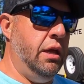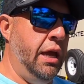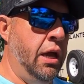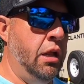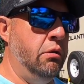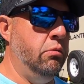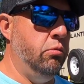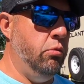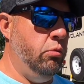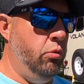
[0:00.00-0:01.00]
And
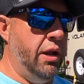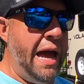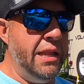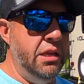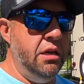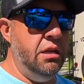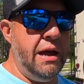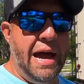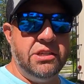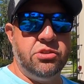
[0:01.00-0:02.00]
what I did,
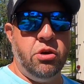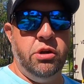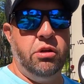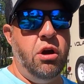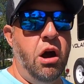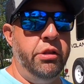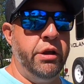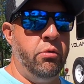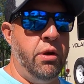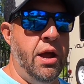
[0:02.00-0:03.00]
I started
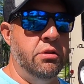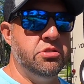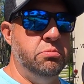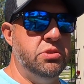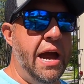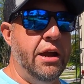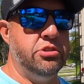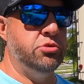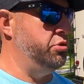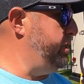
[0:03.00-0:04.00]
calling around some tire
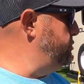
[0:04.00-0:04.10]
stores.